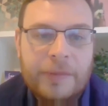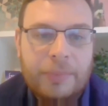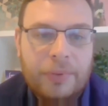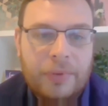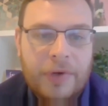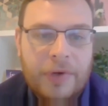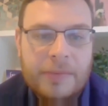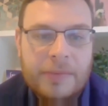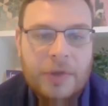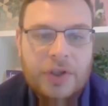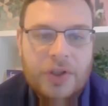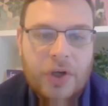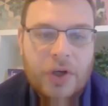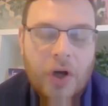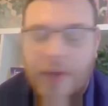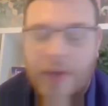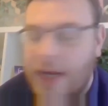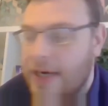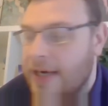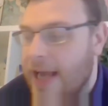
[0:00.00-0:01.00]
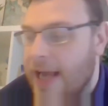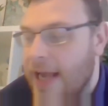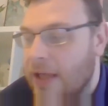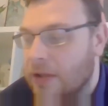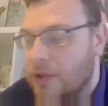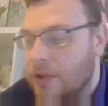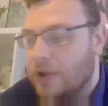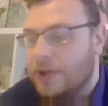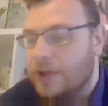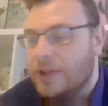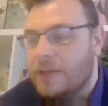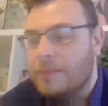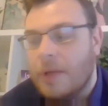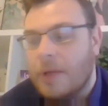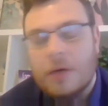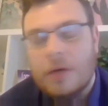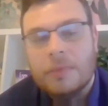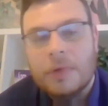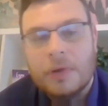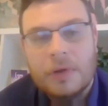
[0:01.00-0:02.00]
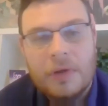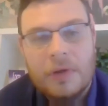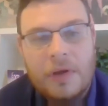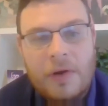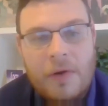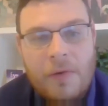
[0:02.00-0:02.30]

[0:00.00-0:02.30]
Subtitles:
you pretty much got that nailed on at the moment?